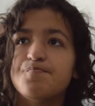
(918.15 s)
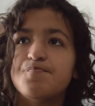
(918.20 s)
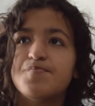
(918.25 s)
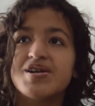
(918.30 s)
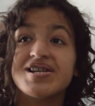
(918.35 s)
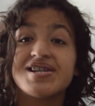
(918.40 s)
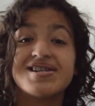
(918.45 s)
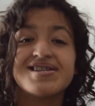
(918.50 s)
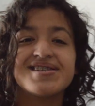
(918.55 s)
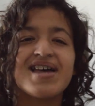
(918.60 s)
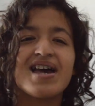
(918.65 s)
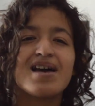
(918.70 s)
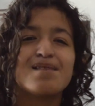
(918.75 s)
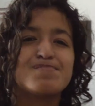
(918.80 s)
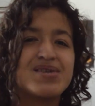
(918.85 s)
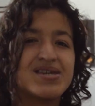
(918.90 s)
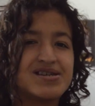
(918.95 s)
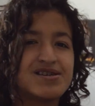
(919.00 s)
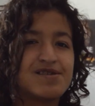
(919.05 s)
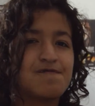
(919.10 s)
but it is a
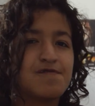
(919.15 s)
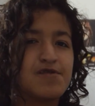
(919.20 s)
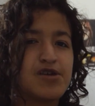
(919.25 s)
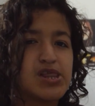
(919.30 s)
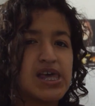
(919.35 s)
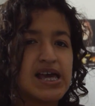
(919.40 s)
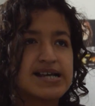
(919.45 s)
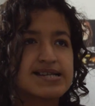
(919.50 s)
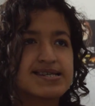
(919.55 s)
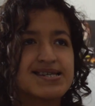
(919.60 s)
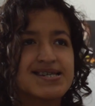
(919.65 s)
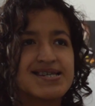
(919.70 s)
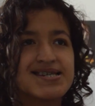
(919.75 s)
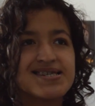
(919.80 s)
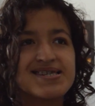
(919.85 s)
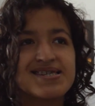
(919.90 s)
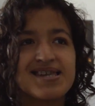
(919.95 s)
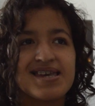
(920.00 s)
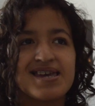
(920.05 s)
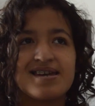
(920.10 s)
happy ending for Alexis,